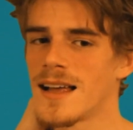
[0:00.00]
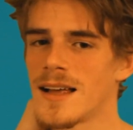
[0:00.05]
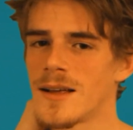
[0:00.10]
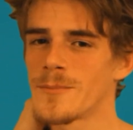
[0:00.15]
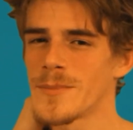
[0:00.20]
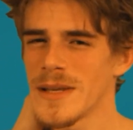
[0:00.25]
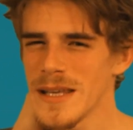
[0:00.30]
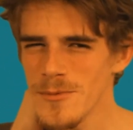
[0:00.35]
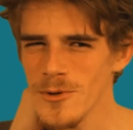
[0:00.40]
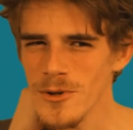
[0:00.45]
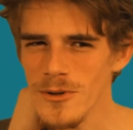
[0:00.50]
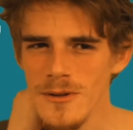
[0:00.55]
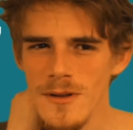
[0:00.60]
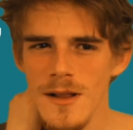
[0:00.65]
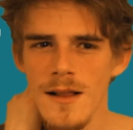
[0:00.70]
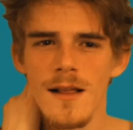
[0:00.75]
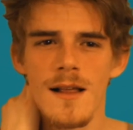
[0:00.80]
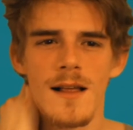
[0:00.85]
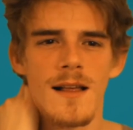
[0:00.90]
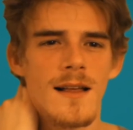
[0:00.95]
People,
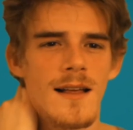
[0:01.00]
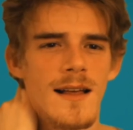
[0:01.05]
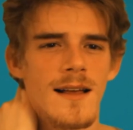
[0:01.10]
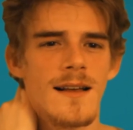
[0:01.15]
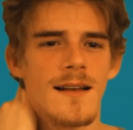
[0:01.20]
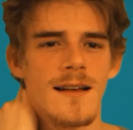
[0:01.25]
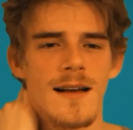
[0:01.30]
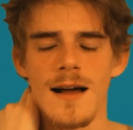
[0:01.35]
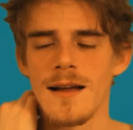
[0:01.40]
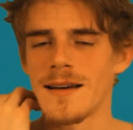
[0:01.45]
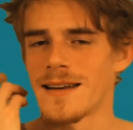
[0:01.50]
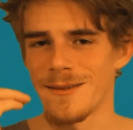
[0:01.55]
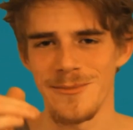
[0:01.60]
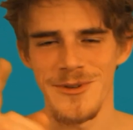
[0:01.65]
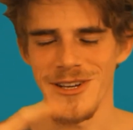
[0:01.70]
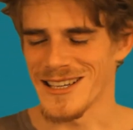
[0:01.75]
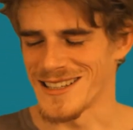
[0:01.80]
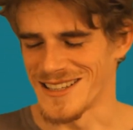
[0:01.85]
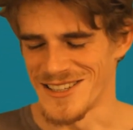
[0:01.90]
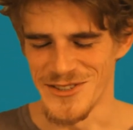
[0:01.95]
and I'm
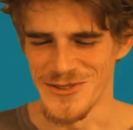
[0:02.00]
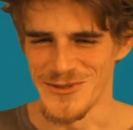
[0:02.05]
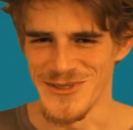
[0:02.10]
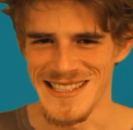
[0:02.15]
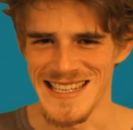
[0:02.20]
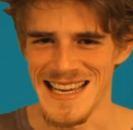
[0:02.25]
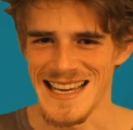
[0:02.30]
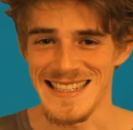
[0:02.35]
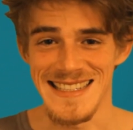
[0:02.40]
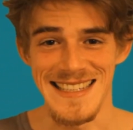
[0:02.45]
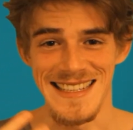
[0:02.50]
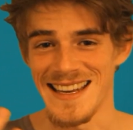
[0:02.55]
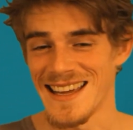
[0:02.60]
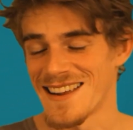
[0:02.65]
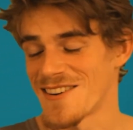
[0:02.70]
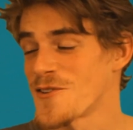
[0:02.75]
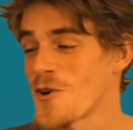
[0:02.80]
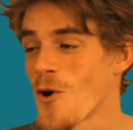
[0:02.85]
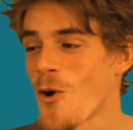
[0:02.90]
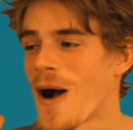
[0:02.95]
not going to do his accent. I
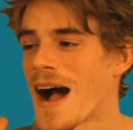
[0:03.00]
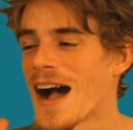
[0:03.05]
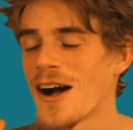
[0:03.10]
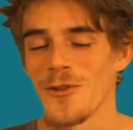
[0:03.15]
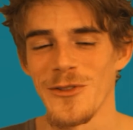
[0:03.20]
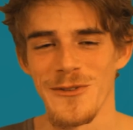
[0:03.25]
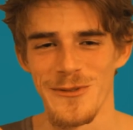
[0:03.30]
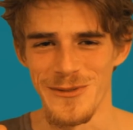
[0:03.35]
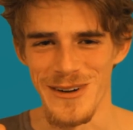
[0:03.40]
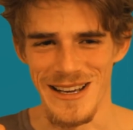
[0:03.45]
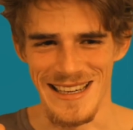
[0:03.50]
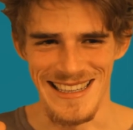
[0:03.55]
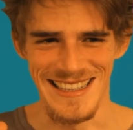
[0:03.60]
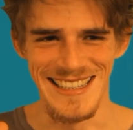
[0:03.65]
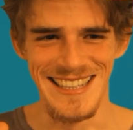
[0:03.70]
don't know how the fuck.